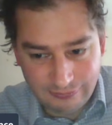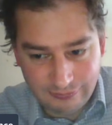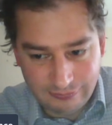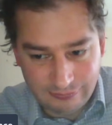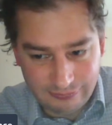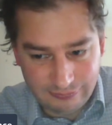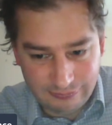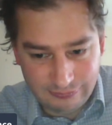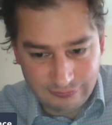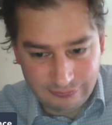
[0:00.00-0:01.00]

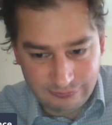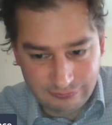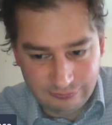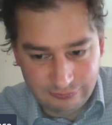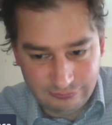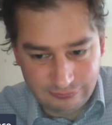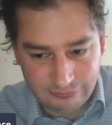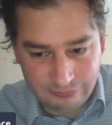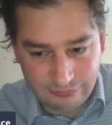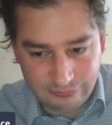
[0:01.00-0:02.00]

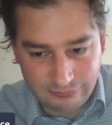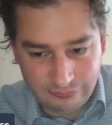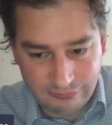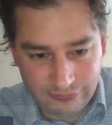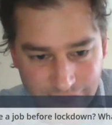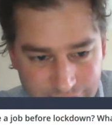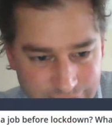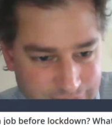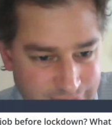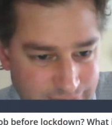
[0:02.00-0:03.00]
(silence)